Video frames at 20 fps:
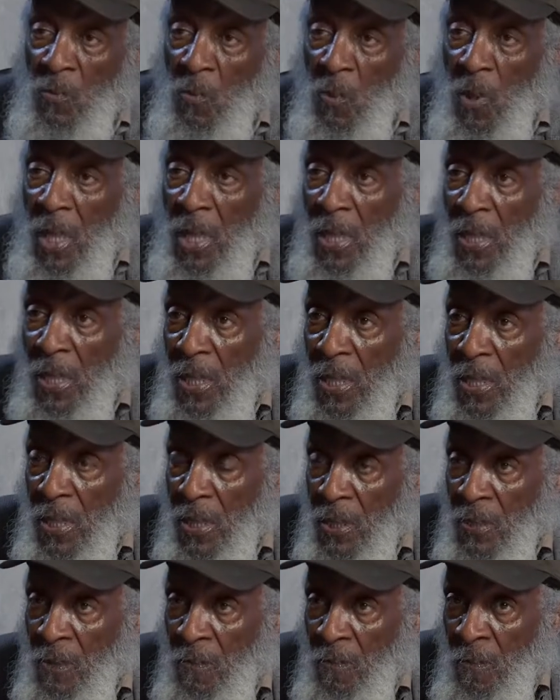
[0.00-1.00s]
Why?
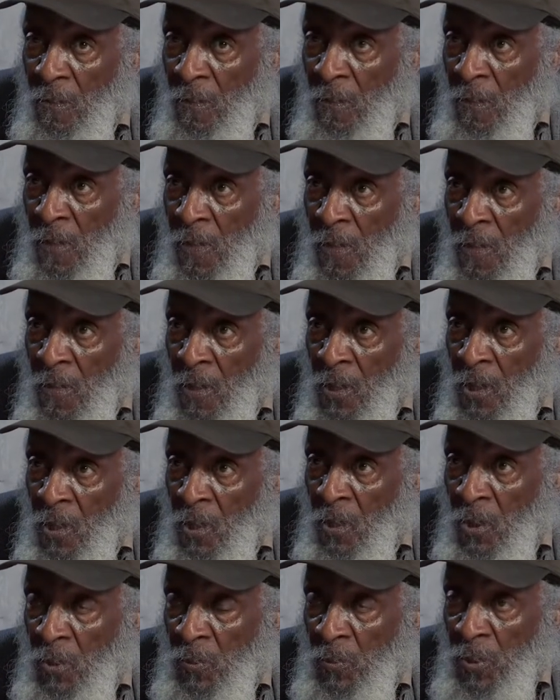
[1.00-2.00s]

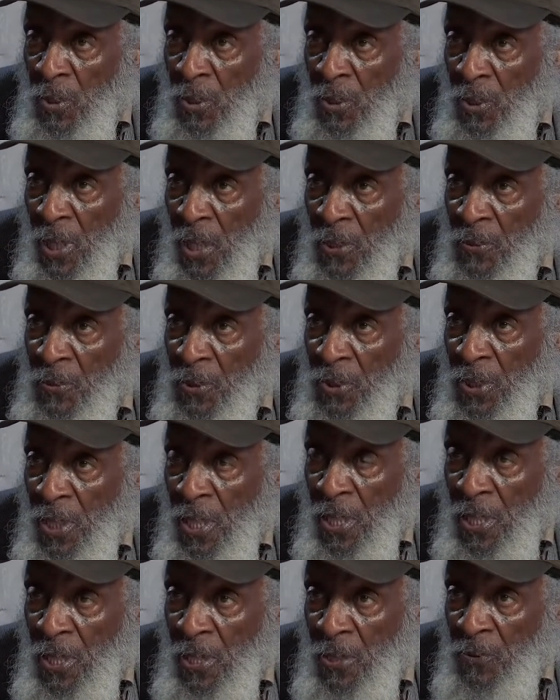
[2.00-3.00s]
Because when you're not
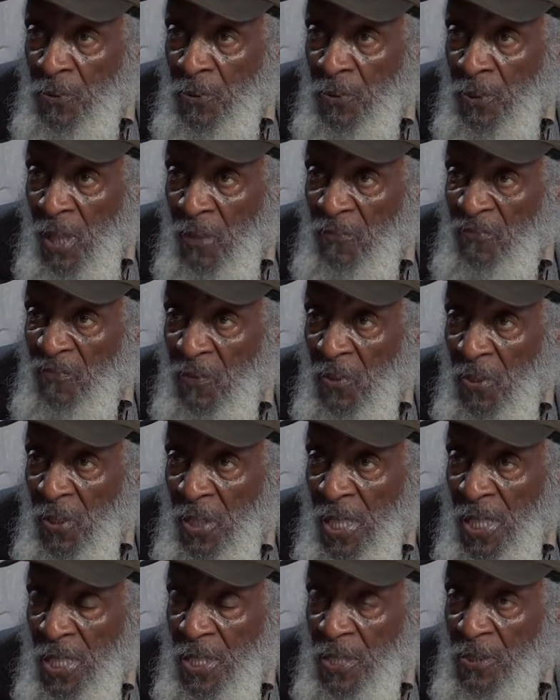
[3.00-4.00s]
scared and you're not full
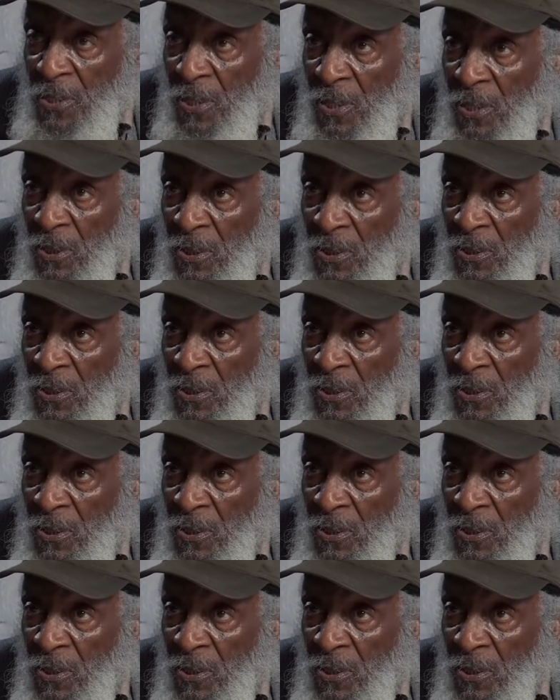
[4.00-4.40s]
of hate,